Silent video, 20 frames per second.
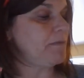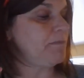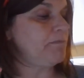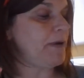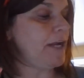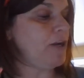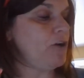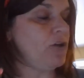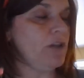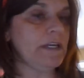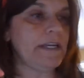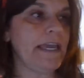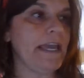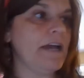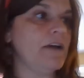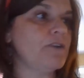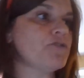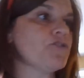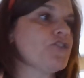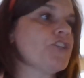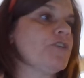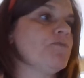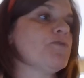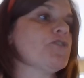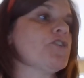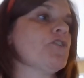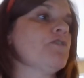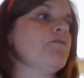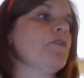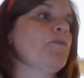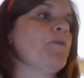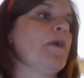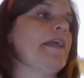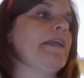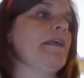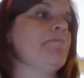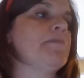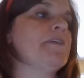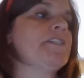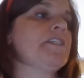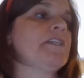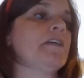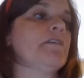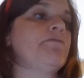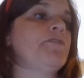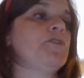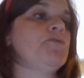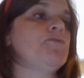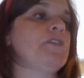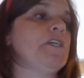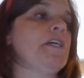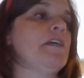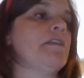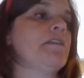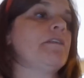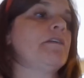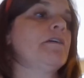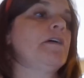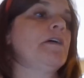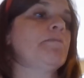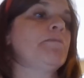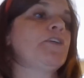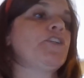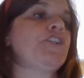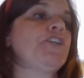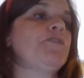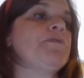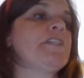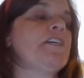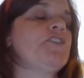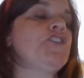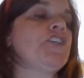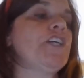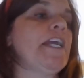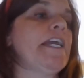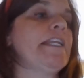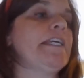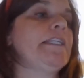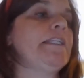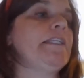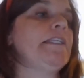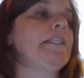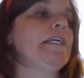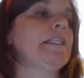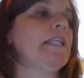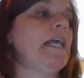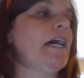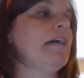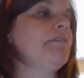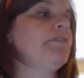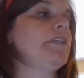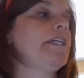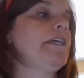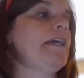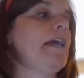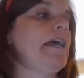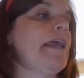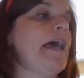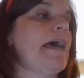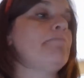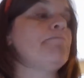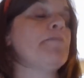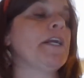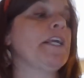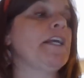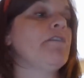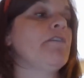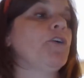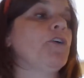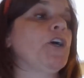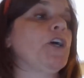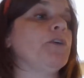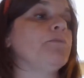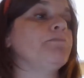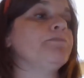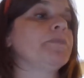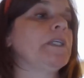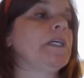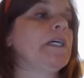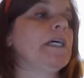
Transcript: By all accounts, she was overweight and missing a few teeth, but she was educated, lively, and had money of her own.